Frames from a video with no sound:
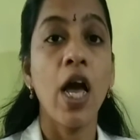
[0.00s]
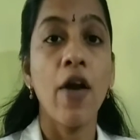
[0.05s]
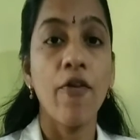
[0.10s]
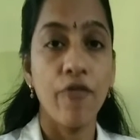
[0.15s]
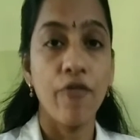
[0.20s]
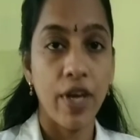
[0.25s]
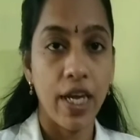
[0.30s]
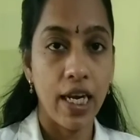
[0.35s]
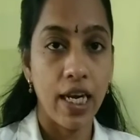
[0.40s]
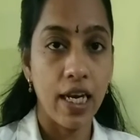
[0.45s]

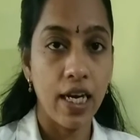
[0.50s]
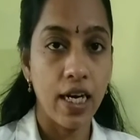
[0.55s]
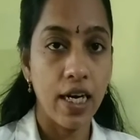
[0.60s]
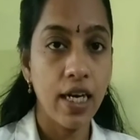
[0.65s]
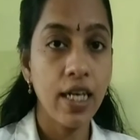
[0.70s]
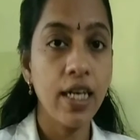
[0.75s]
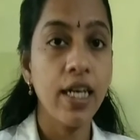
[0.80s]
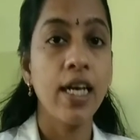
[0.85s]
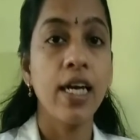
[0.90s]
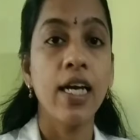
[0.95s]
We
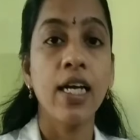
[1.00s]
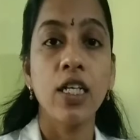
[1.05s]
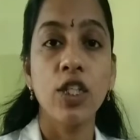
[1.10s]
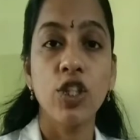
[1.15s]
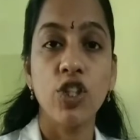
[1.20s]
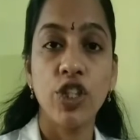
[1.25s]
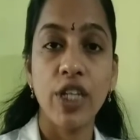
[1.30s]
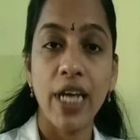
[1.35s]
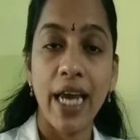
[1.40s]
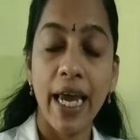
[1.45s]
learned
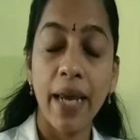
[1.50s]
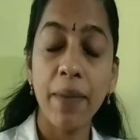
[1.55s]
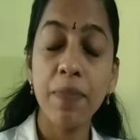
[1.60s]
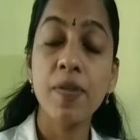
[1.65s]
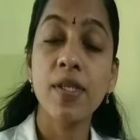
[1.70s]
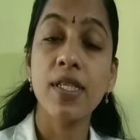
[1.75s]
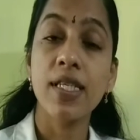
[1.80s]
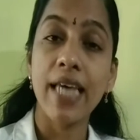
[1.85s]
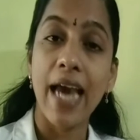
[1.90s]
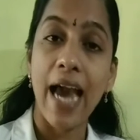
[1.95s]

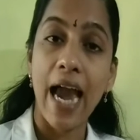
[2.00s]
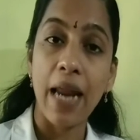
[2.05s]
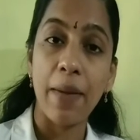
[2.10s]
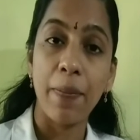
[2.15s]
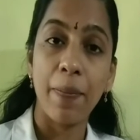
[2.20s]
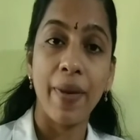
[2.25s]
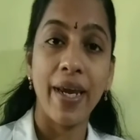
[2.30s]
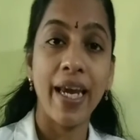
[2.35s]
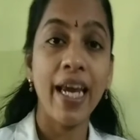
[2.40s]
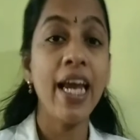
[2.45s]
shapes
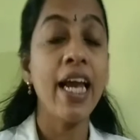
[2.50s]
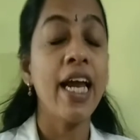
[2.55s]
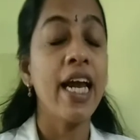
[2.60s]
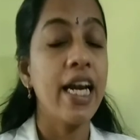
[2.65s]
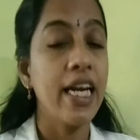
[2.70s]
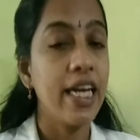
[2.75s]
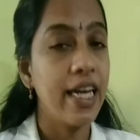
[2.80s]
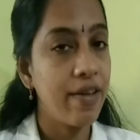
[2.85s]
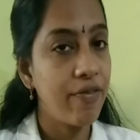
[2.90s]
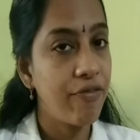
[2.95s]
can be
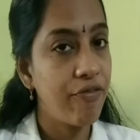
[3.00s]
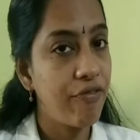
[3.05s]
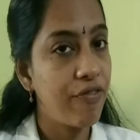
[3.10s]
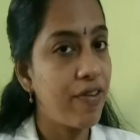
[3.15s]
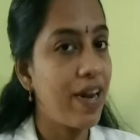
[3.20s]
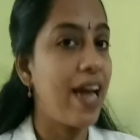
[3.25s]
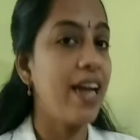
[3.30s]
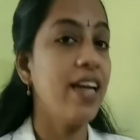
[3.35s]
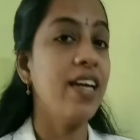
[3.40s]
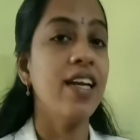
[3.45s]

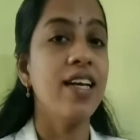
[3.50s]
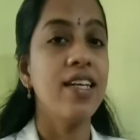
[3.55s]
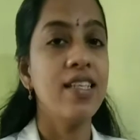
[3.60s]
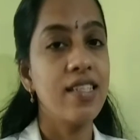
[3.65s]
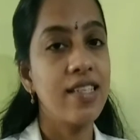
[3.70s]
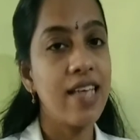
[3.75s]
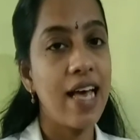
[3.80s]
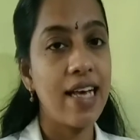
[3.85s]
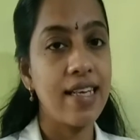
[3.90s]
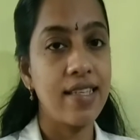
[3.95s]

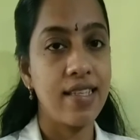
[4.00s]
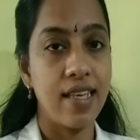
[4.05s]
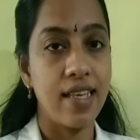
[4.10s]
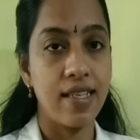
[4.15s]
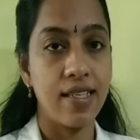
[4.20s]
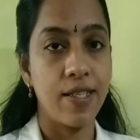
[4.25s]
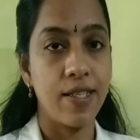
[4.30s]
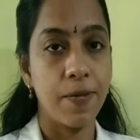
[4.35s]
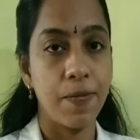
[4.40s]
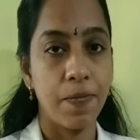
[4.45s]
different
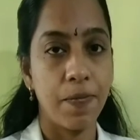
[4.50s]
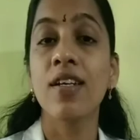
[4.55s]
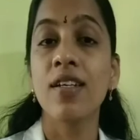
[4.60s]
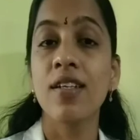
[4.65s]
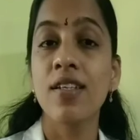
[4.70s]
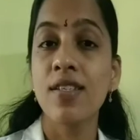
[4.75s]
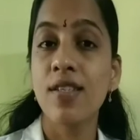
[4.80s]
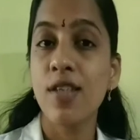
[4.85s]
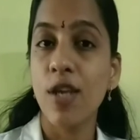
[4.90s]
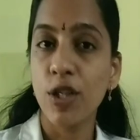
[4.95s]
sizes.
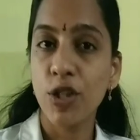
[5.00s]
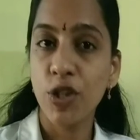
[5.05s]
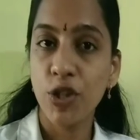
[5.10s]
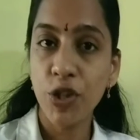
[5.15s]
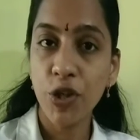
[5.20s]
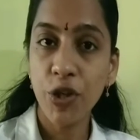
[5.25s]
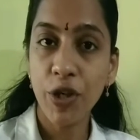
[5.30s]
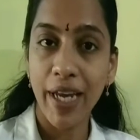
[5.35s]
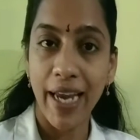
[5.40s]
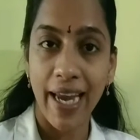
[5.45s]
So
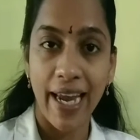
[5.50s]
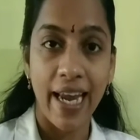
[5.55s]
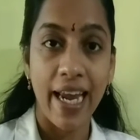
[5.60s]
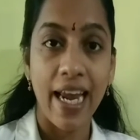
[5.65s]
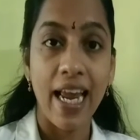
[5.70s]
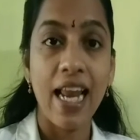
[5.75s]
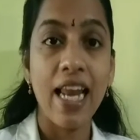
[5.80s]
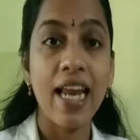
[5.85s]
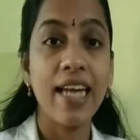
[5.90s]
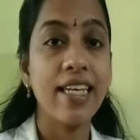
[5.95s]
today,
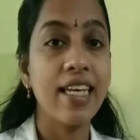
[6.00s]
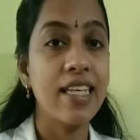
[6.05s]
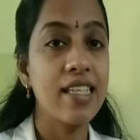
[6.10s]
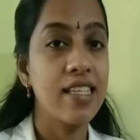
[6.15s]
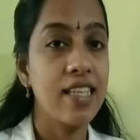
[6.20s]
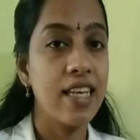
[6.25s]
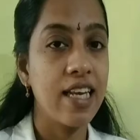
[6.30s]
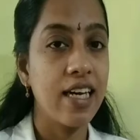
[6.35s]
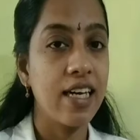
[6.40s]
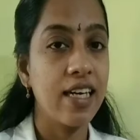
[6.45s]
let
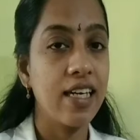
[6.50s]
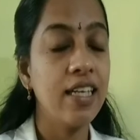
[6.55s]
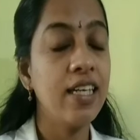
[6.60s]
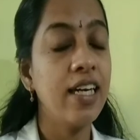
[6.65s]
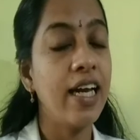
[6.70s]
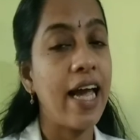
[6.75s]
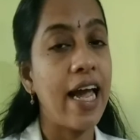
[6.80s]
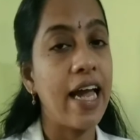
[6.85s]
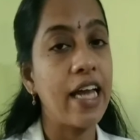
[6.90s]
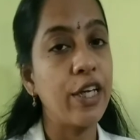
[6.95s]
us
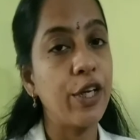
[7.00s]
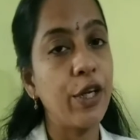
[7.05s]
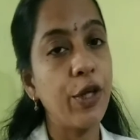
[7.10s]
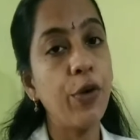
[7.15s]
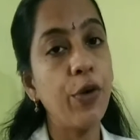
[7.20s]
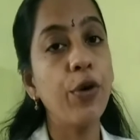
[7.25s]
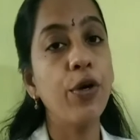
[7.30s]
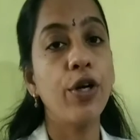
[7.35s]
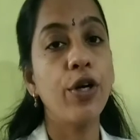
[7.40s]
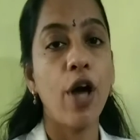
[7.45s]
learn a
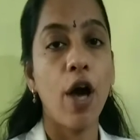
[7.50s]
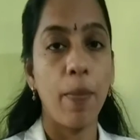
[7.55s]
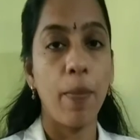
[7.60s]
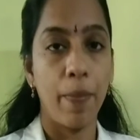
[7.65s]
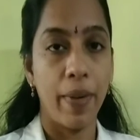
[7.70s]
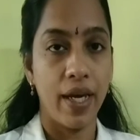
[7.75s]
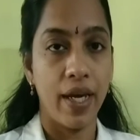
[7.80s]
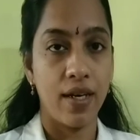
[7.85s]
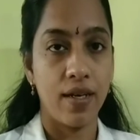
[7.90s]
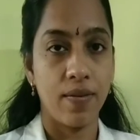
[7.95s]
new
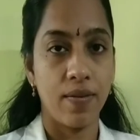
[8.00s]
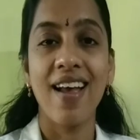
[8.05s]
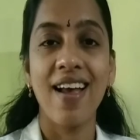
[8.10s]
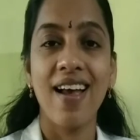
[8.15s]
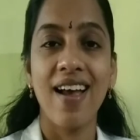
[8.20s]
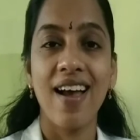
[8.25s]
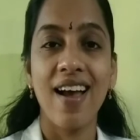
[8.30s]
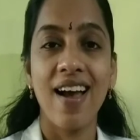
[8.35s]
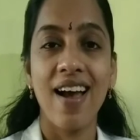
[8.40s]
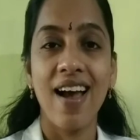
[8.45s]
topic.
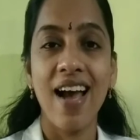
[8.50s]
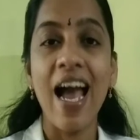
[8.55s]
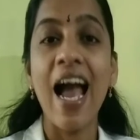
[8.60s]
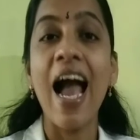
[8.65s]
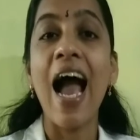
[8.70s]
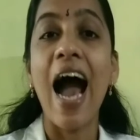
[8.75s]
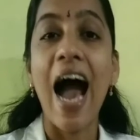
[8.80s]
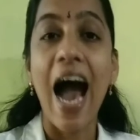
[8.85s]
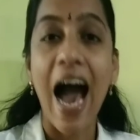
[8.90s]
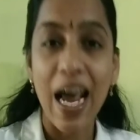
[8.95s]

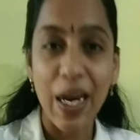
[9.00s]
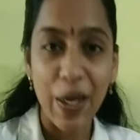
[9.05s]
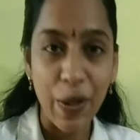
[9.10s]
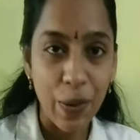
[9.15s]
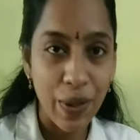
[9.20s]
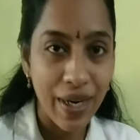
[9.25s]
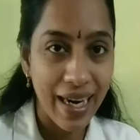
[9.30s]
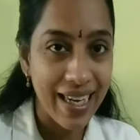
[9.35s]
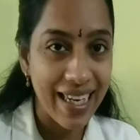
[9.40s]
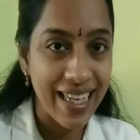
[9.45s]
Are you
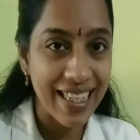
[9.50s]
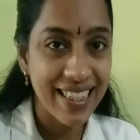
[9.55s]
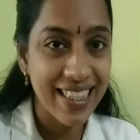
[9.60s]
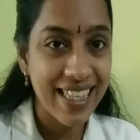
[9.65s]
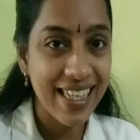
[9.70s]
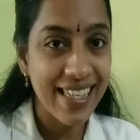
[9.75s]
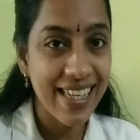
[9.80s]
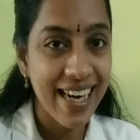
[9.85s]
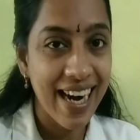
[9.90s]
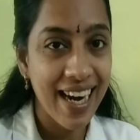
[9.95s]
ready
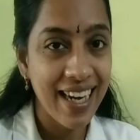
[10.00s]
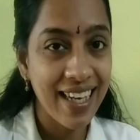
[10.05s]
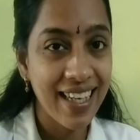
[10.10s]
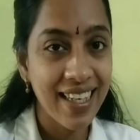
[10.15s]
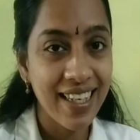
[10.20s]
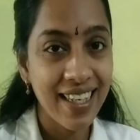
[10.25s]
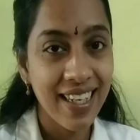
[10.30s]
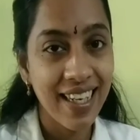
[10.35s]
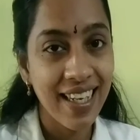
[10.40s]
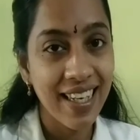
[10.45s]
children?
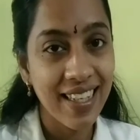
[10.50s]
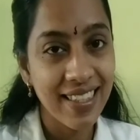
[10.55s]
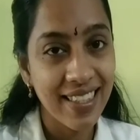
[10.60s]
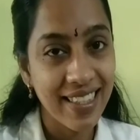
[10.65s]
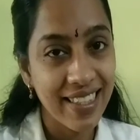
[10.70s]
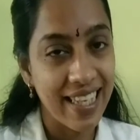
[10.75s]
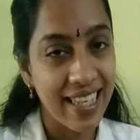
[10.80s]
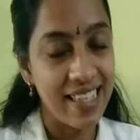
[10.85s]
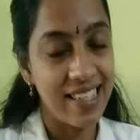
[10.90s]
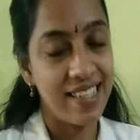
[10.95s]

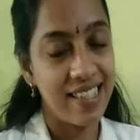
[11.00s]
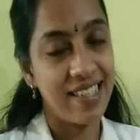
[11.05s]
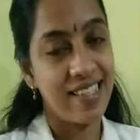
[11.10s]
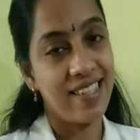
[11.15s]
Yes.